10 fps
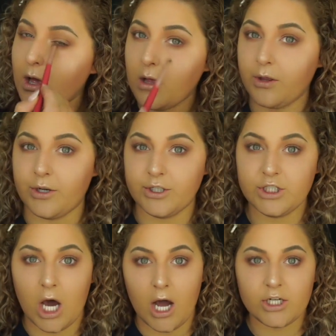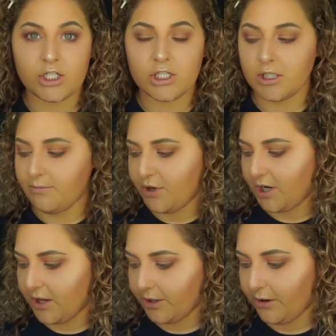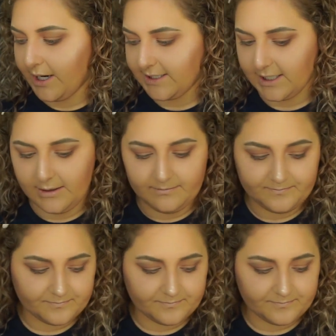a little touch, but nothing crazy.